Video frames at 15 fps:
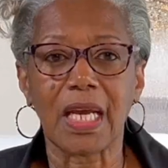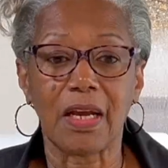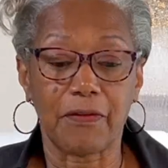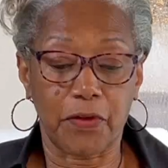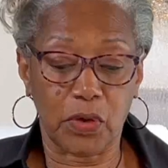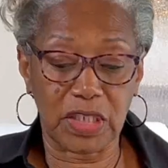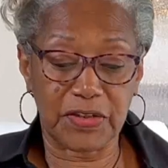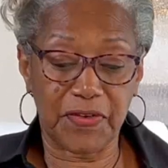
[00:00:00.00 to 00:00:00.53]

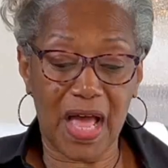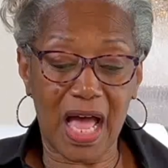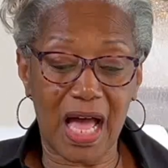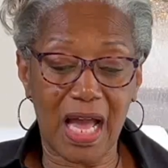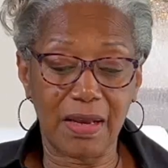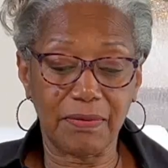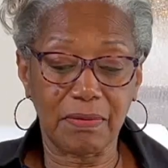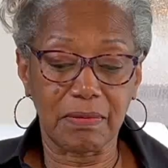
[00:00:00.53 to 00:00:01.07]
Verse
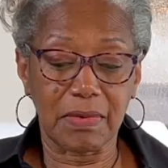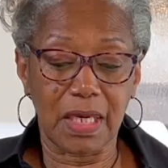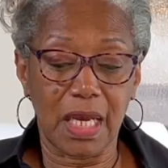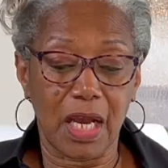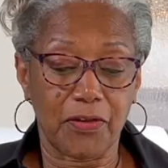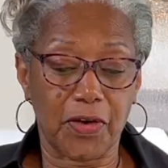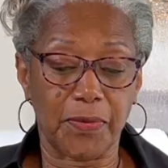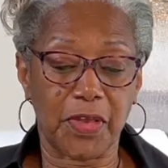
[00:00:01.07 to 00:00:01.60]
5
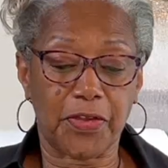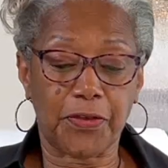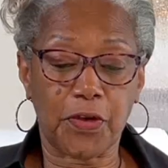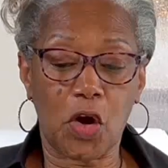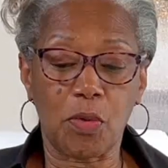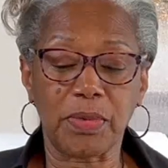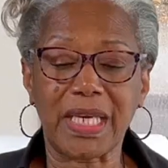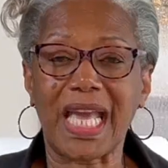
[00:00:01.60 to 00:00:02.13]
From the
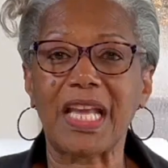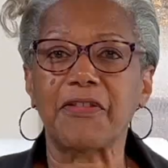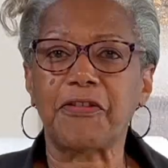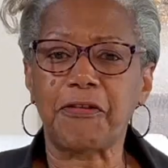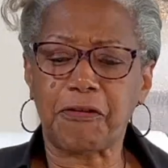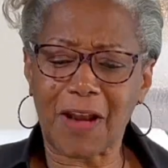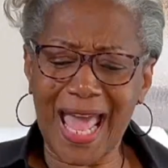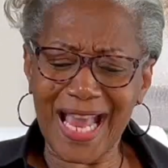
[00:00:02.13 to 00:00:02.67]
throne came
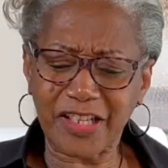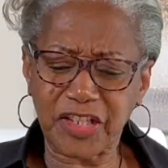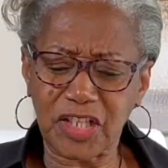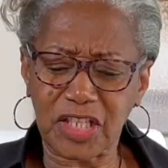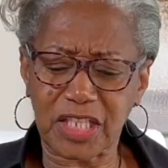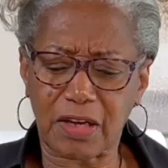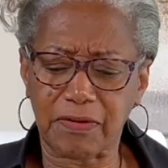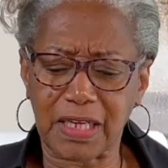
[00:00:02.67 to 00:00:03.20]

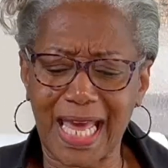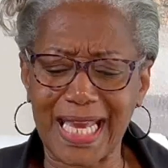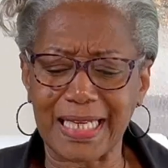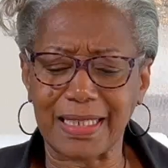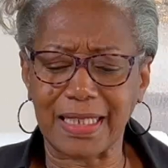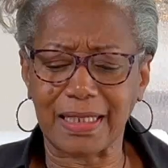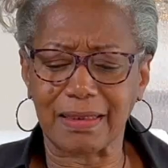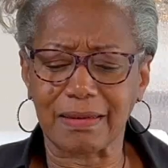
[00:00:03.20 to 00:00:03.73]
flashes of
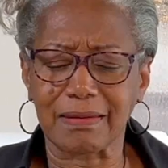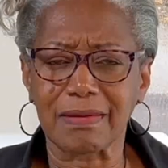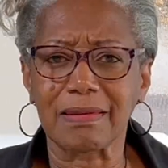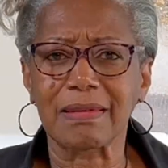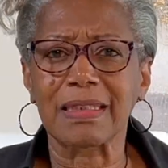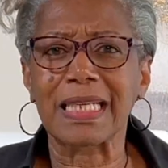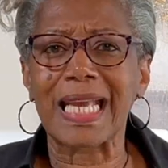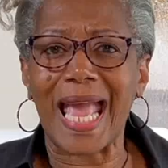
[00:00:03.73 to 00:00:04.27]
lightning
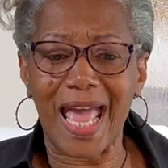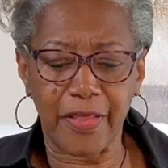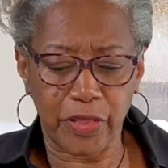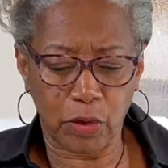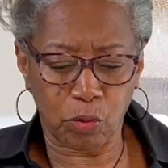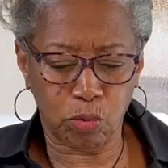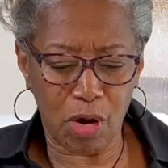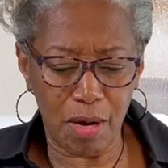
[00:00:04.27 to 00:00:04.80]
and
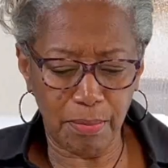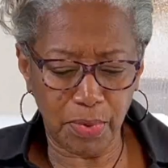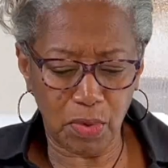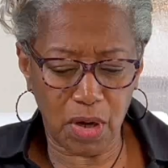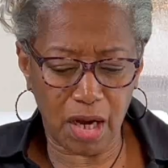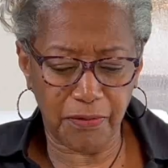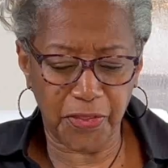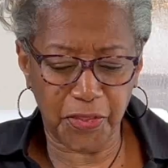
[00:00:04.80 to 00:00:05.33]
the rumble
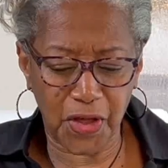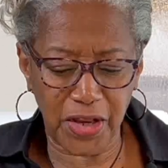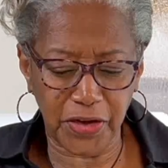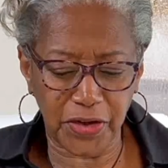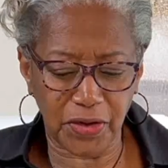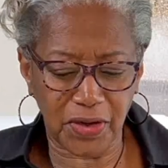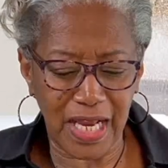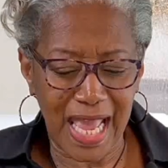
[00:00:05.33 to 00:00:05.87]
of
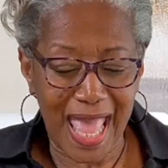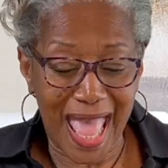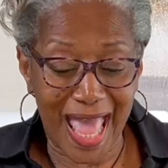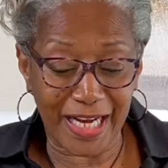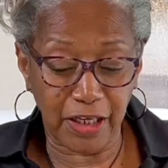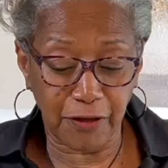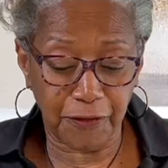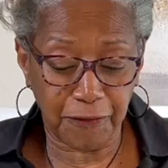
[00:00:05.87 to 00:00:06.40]
thunder,
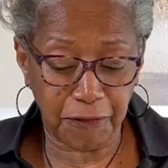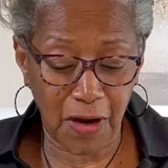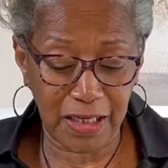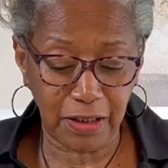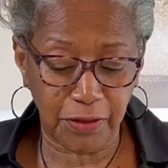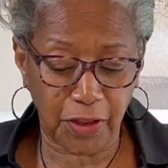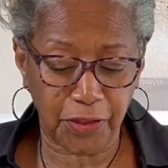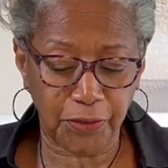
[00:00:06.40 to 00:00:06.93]
and in front
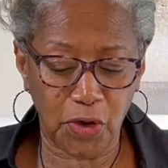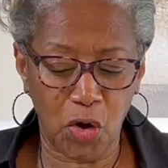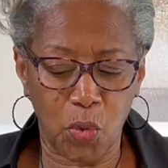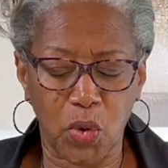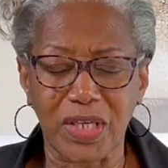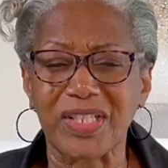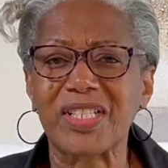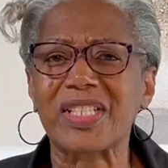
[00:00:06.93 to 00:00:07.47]
of the throne
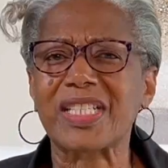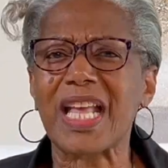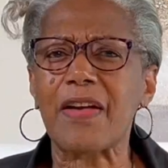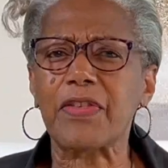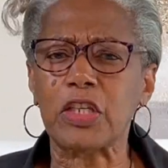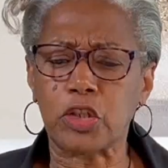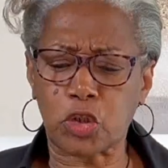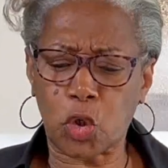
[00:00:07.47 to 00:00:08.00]
were
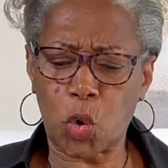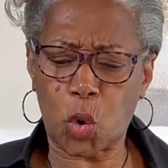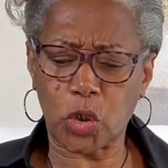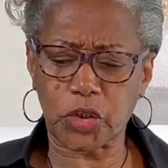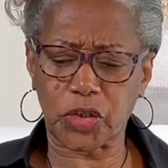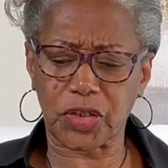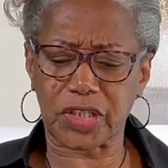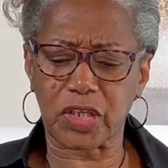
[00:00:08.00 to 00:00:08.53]
seven
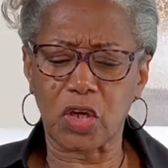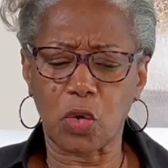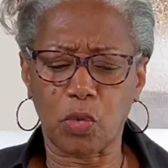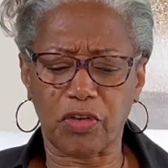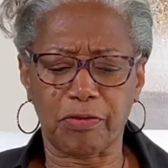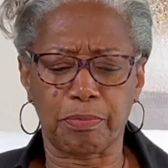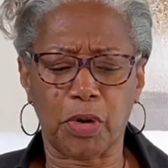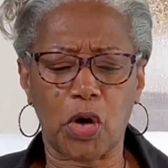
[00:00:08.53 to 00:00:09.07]
torches
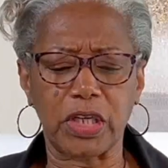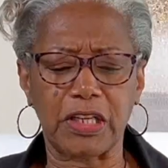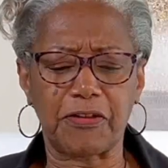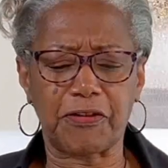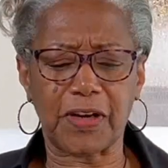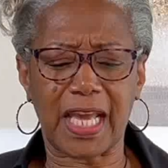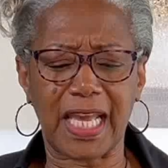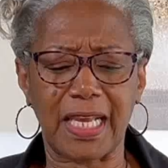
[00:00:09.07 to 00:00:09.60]
with burning
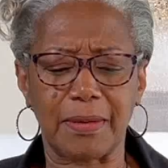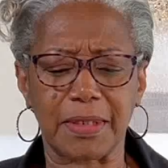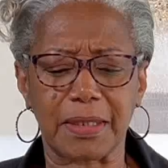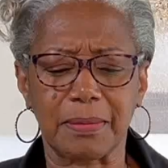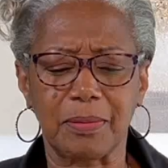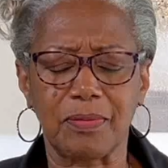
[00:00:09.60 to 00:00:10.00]
flames.